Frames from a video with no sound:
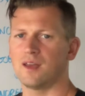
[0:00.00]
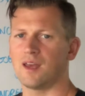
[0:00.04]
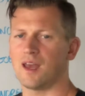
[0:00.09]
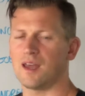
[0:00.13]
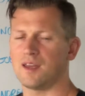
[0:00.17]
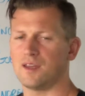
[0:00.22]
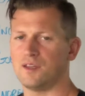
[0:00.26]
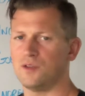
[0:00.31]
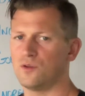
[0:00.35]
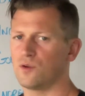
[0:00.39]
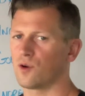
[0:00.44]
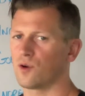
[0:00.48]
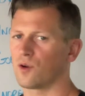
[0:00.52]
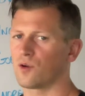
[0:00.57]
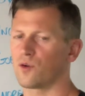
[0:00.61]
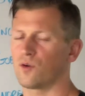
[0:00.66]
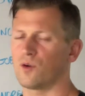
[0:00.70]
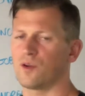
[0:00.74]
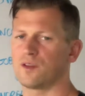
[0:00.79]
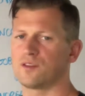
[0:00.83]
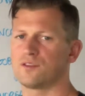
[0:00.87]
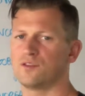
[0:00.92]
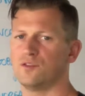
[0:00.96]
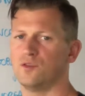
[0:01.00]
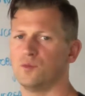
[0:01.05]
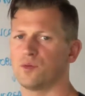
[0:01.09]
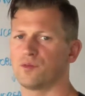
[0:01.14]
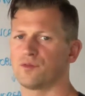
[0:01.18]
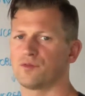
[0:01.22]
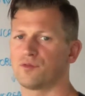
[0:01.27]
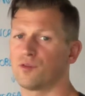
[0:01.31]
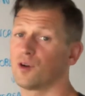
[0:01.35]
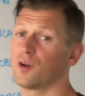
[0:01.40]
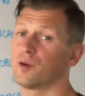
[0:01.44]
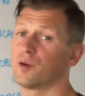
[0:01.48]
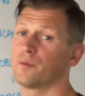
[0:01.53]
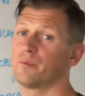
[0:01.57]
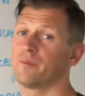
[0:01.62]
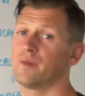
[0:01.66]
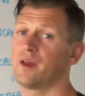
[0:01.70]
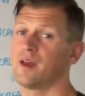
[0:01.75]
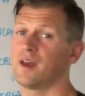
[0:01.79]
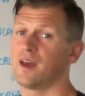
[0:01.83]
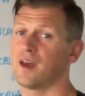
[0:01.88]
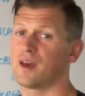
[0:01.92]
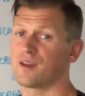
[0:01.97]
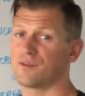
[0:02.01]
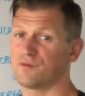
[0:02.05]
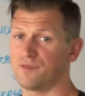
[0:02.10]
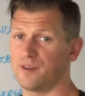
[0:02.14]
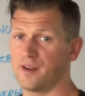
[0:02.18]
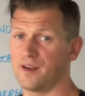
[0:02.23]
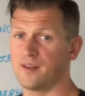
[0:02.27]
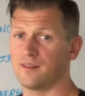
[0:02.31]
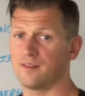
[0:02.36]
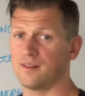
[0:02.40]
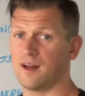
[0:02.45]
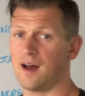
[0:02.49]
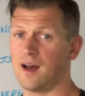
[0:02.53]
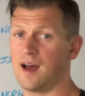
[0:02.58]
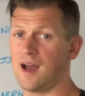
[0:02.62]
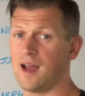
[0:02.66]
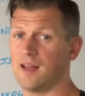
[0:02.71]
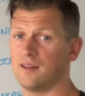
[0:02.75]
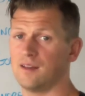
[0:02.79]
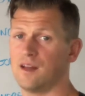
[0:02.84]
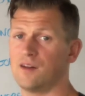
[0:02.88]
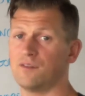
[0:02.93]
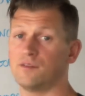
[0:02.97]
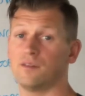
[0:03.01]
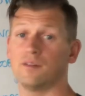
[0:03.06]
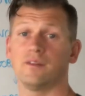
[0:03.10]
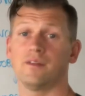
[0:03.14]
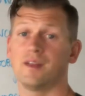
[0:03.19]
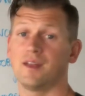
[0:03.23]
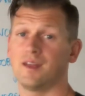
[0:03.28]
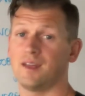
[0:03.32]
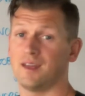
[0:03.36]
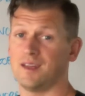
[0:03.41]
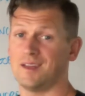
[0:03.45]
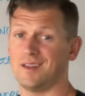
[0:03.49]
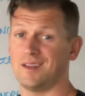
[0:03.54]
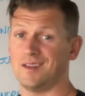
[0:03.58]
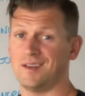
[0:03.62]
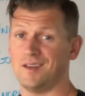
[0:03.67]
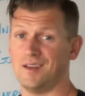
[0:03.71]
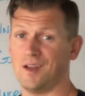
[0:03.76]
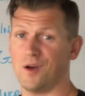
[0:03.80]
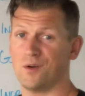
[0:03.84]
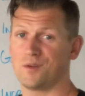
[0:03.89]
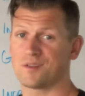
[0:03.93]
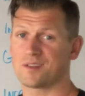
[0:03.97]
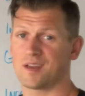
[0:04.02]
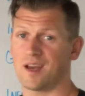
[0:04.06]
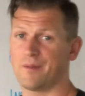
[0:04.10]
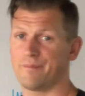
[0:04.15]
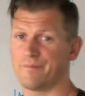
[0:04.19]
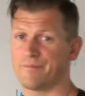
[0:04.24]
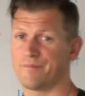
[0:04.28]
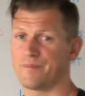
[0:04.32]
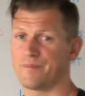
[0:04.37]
And you are going to perform at a very high level in no time.